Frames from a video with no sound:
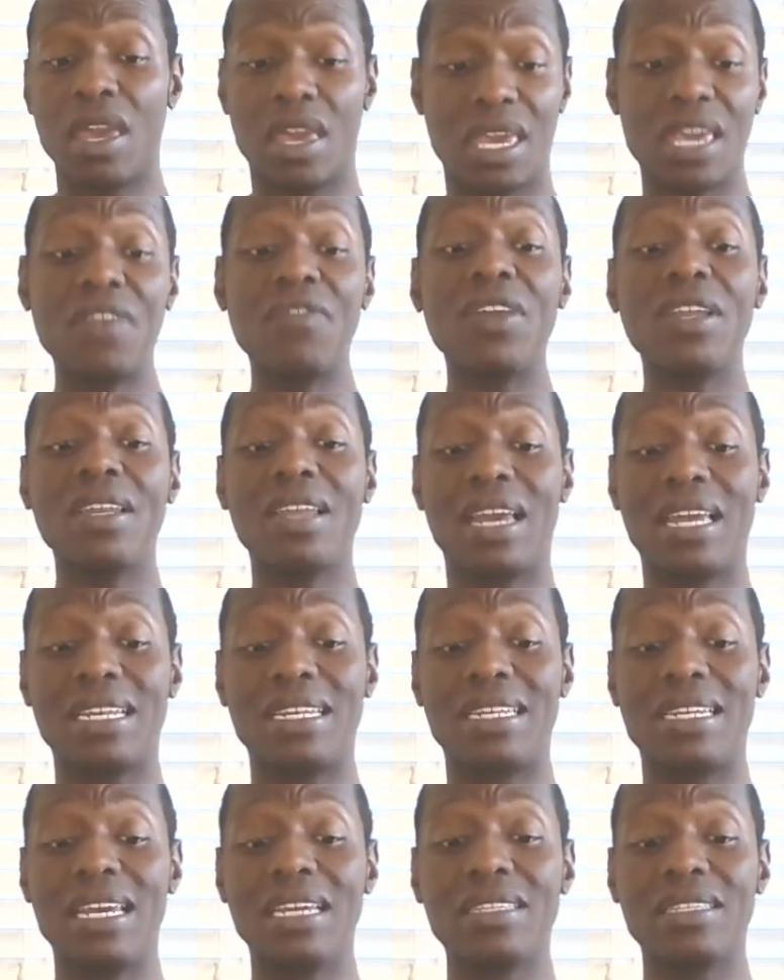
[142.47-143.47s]
Even
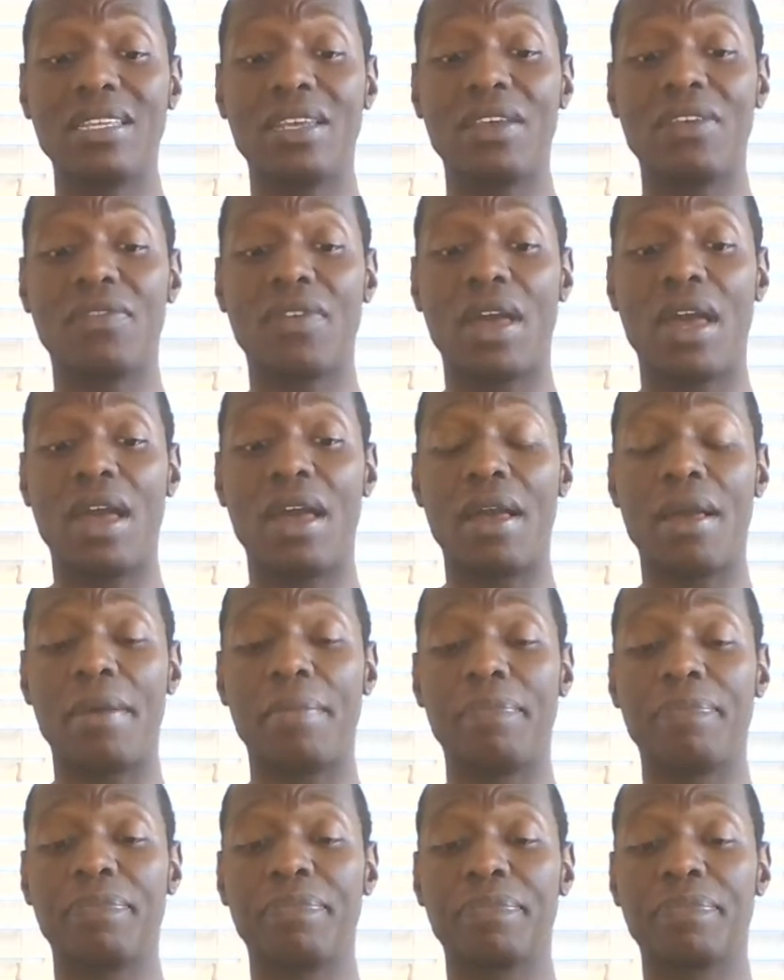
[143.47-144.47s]
addictive,
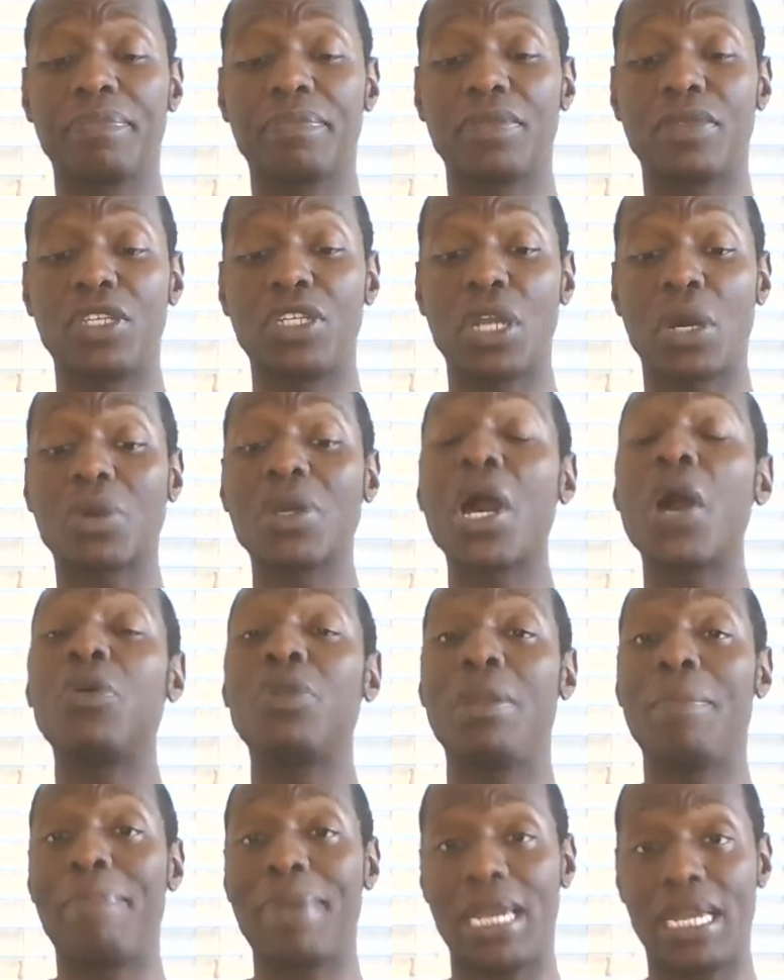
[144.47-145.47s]
you know,
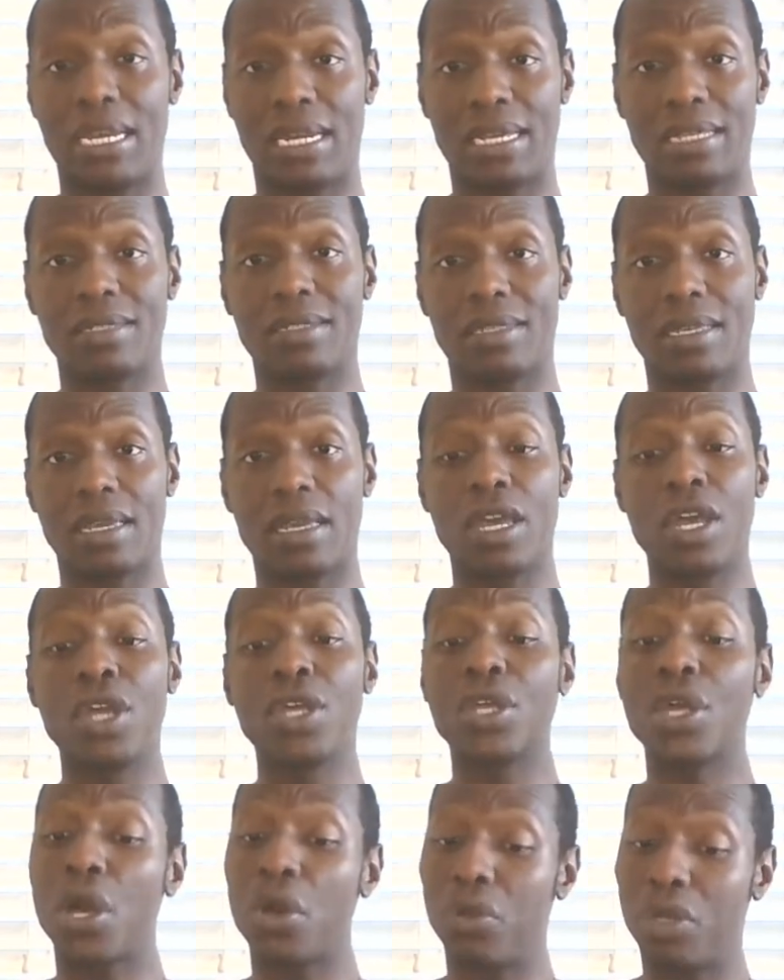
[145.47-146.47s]
codependency.
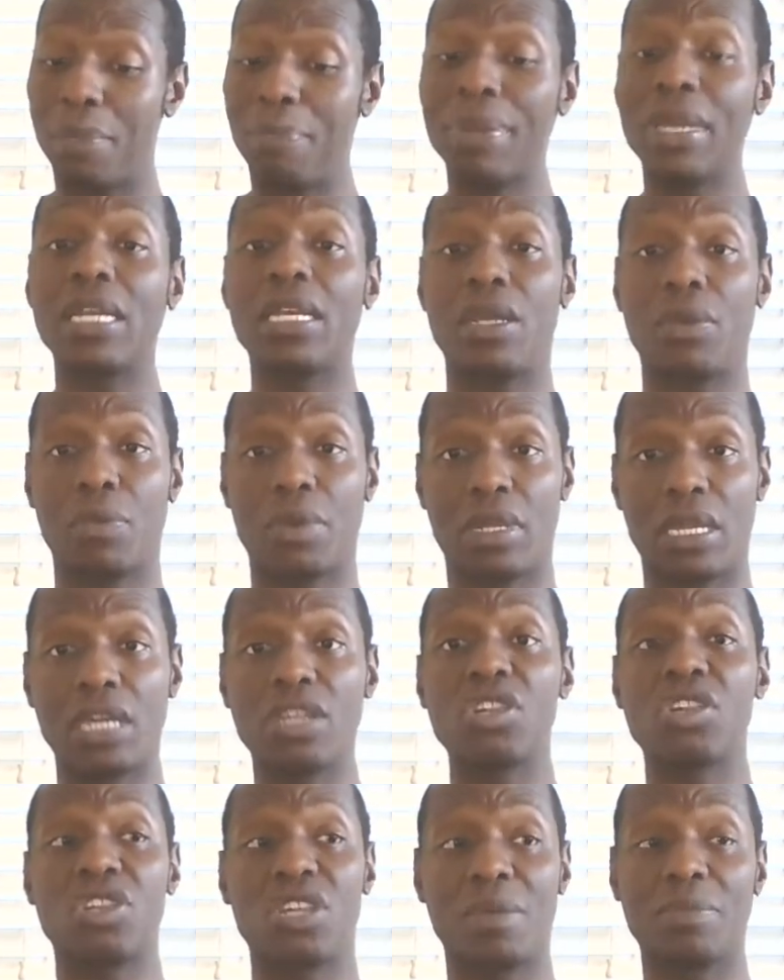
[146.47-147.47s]
Codependent
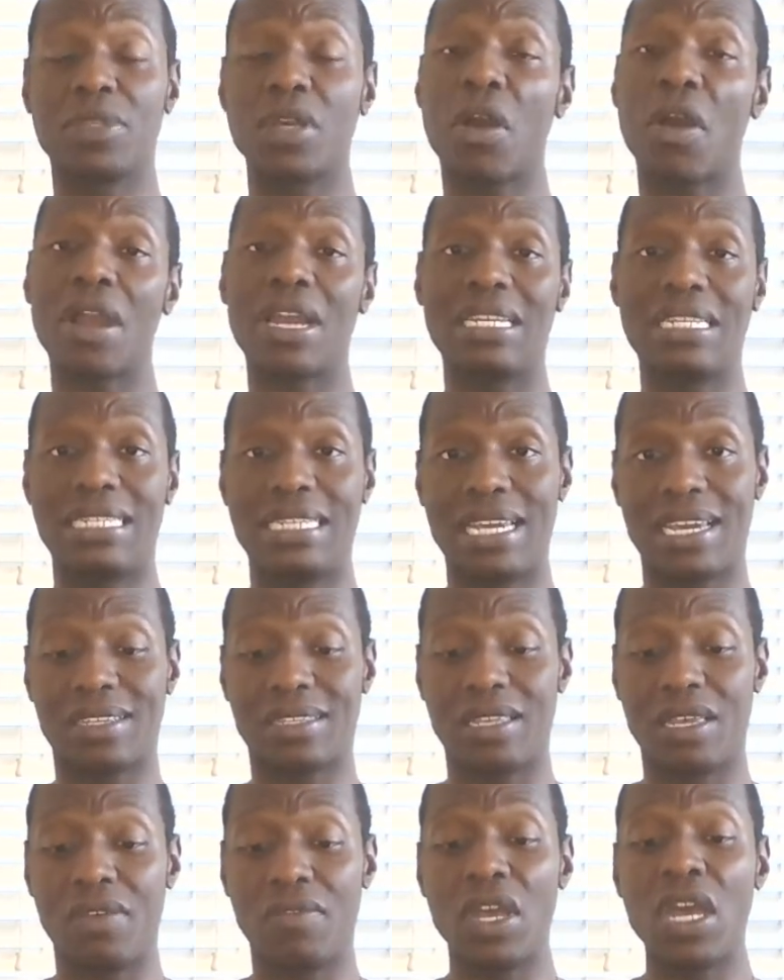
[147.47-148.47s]
relationships are
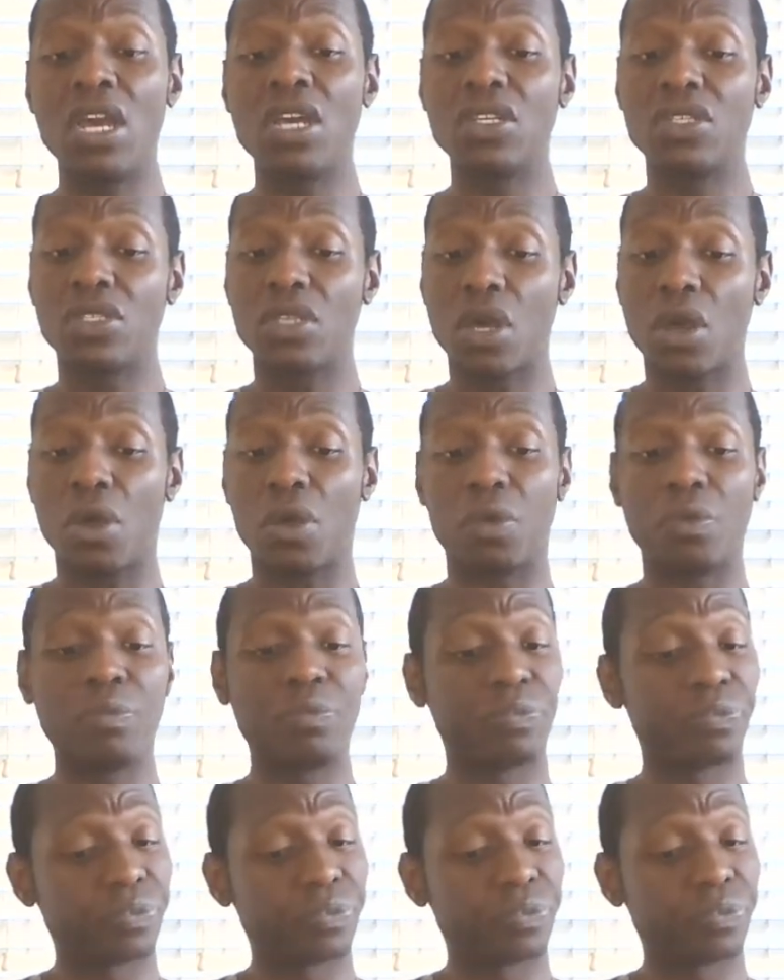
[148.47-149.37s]
addictive. So